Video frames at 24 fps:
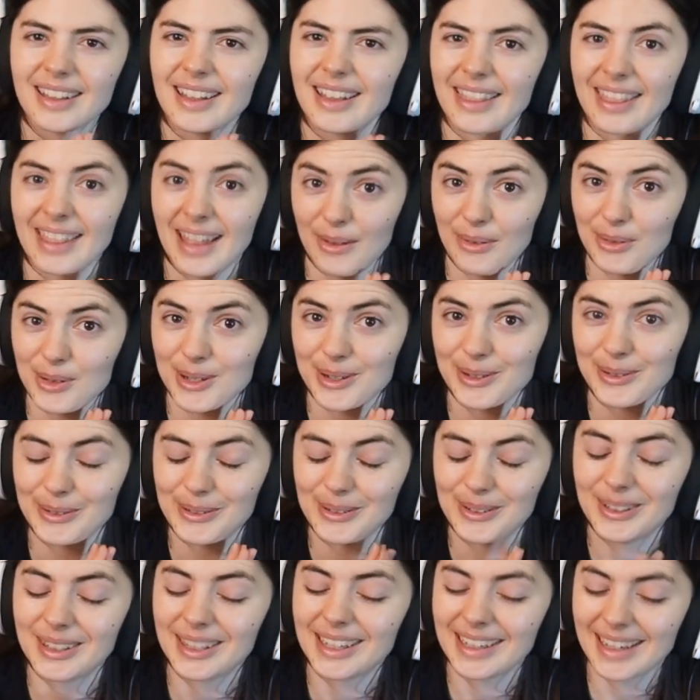that was
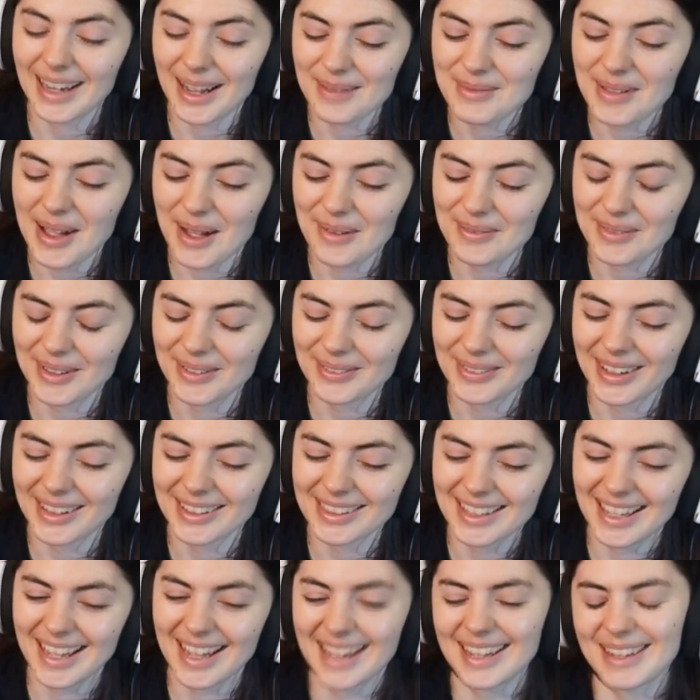cool, and I'm happy
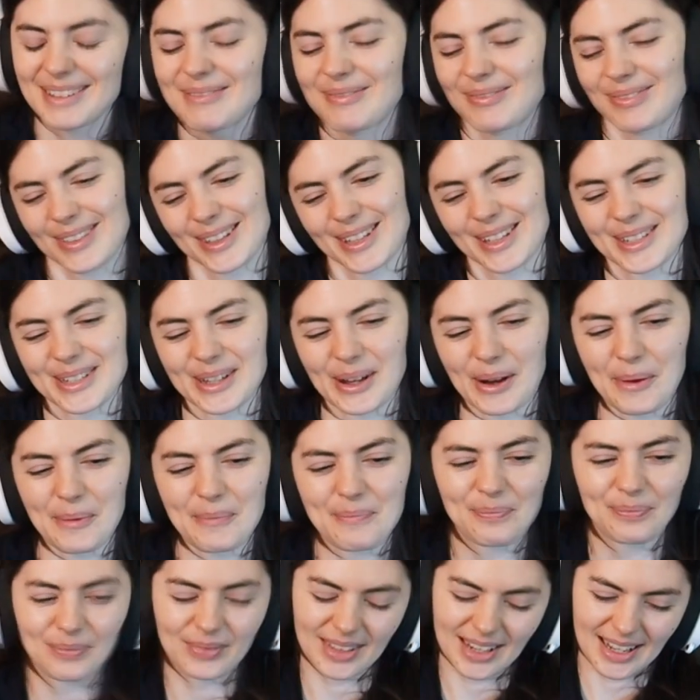about that. So
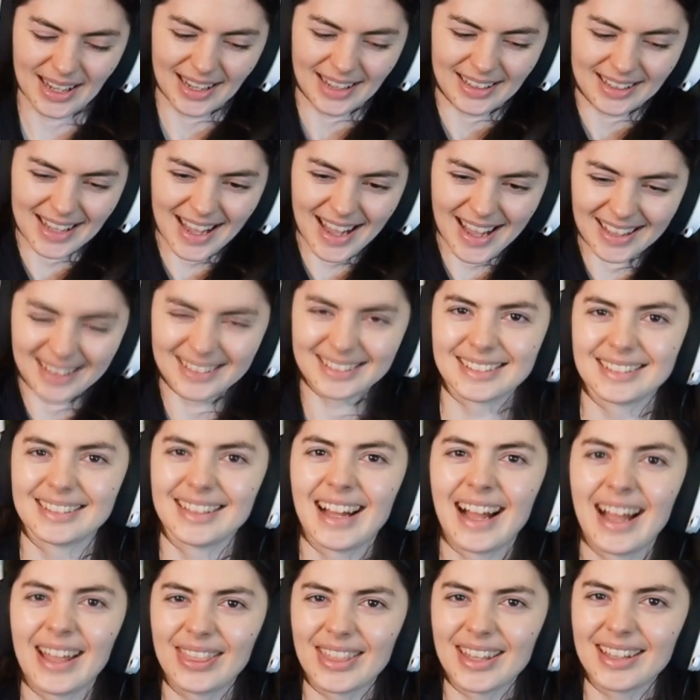yeah,
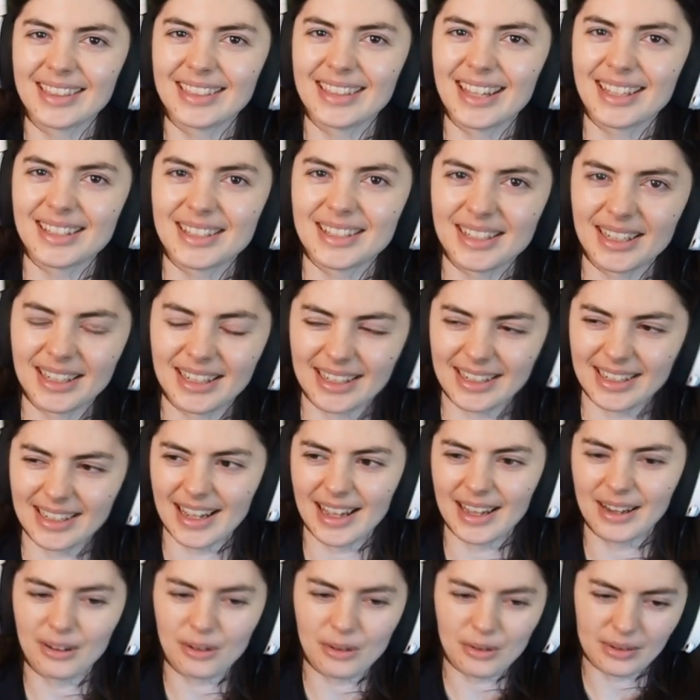I think that's it.
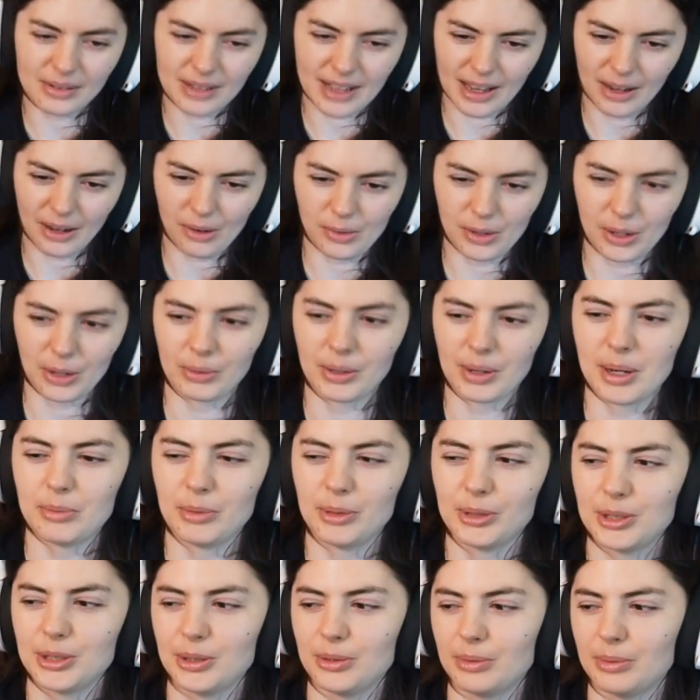I don't want to
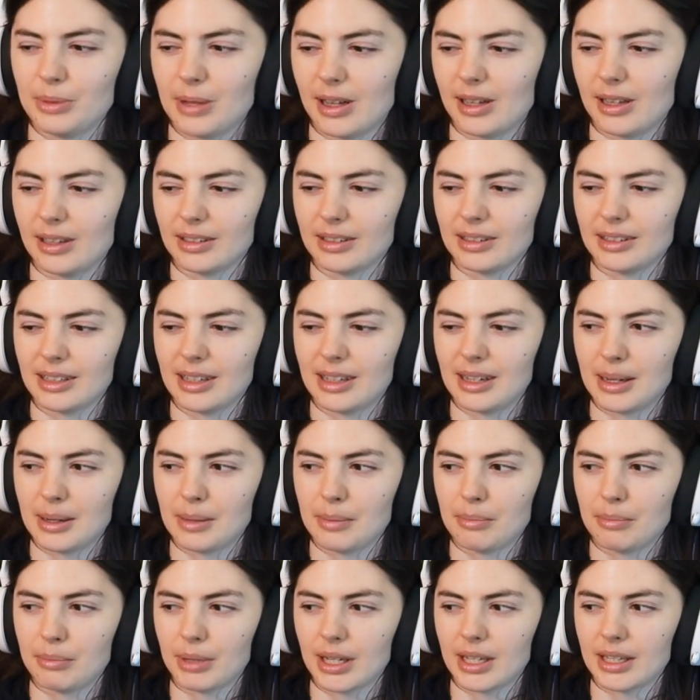ramble too long,
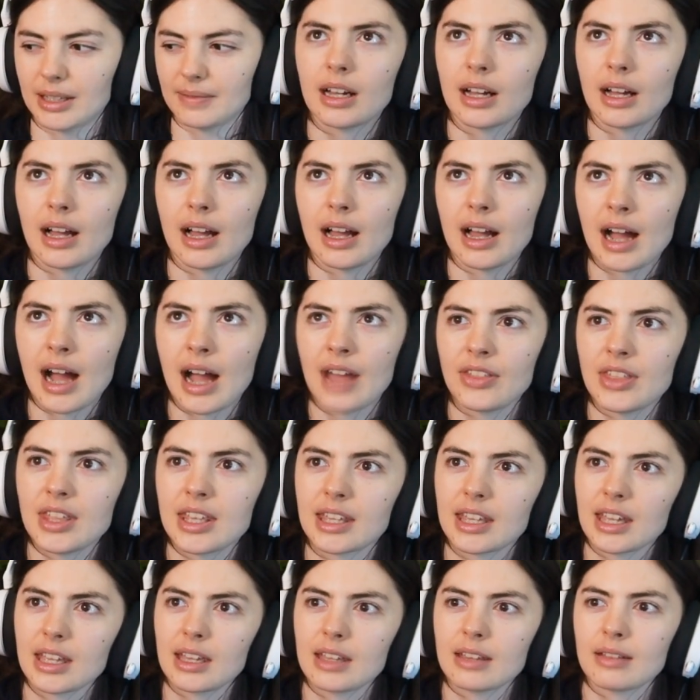but I
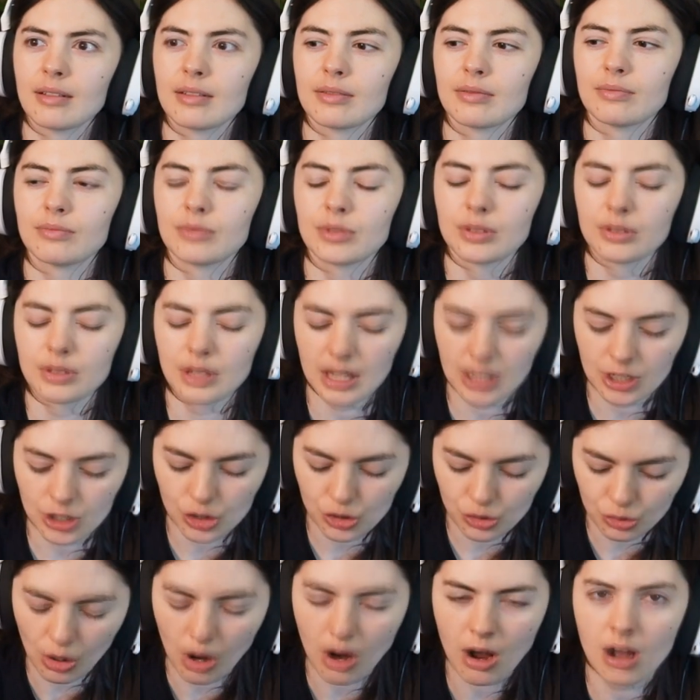think it is
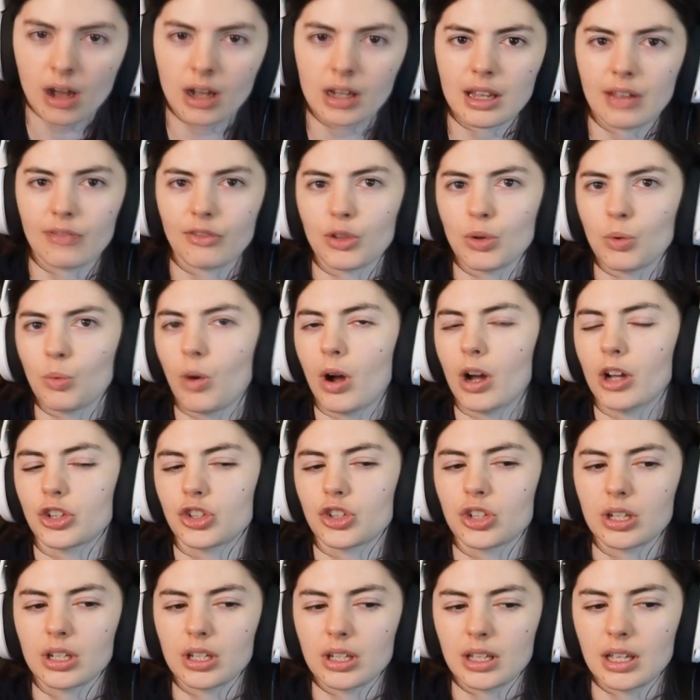strong if you
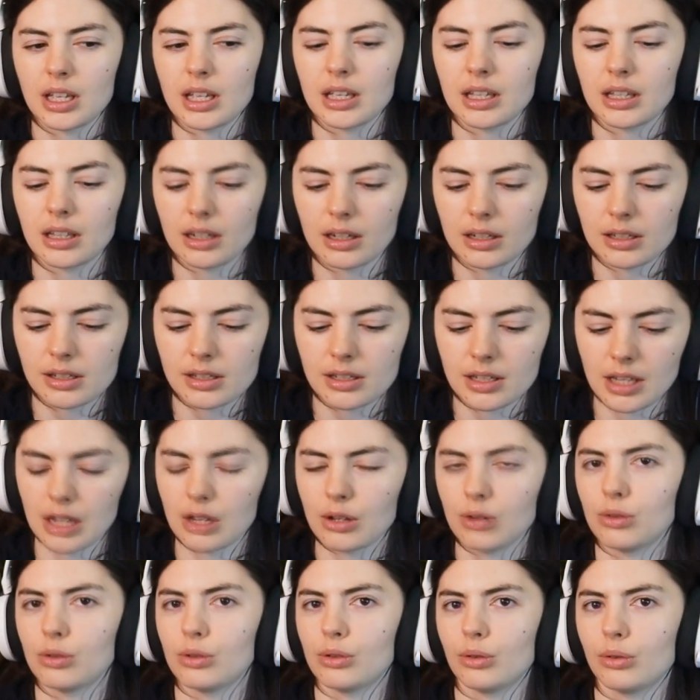watch it in
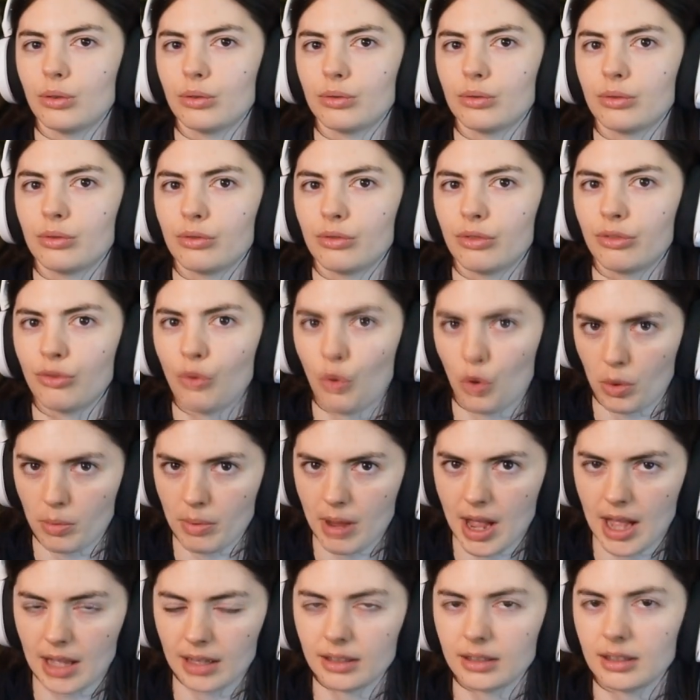single
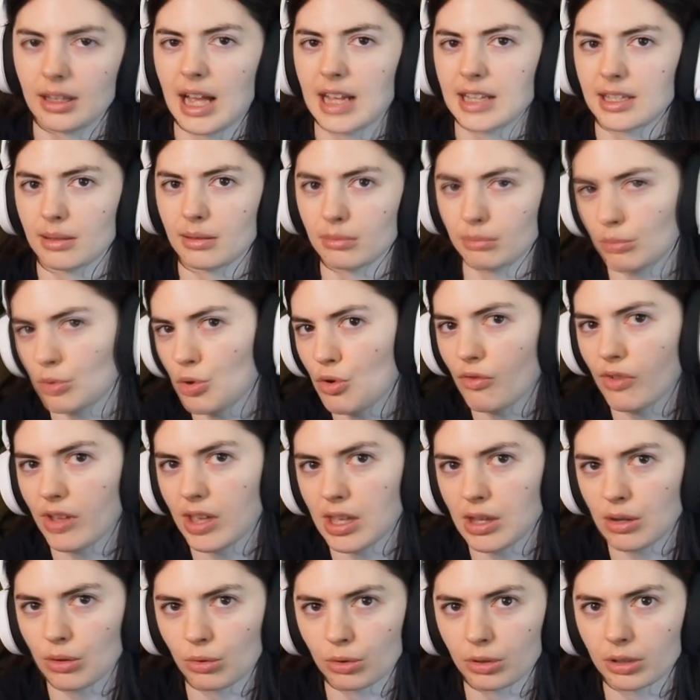format as a
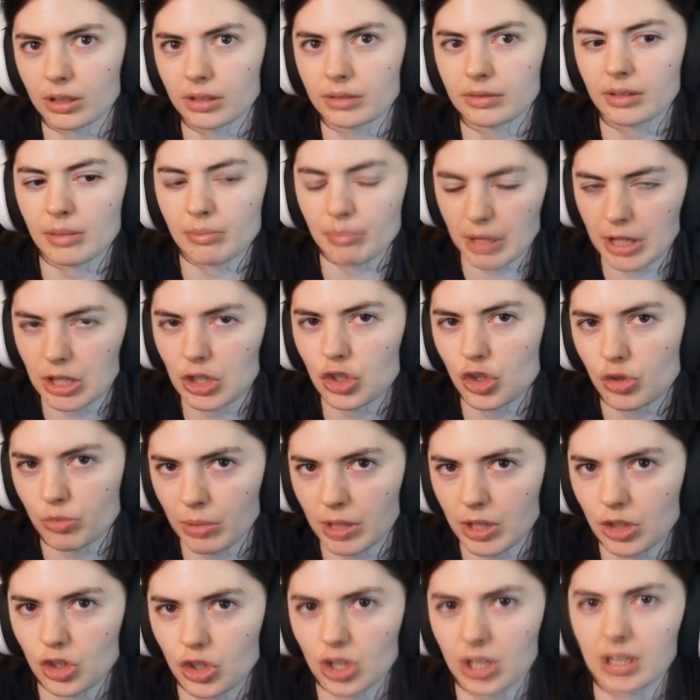movie or
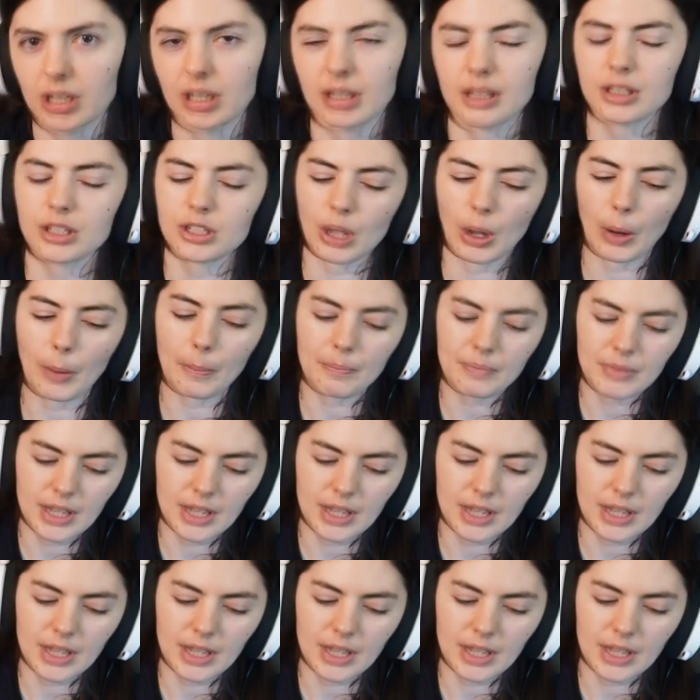binging it. So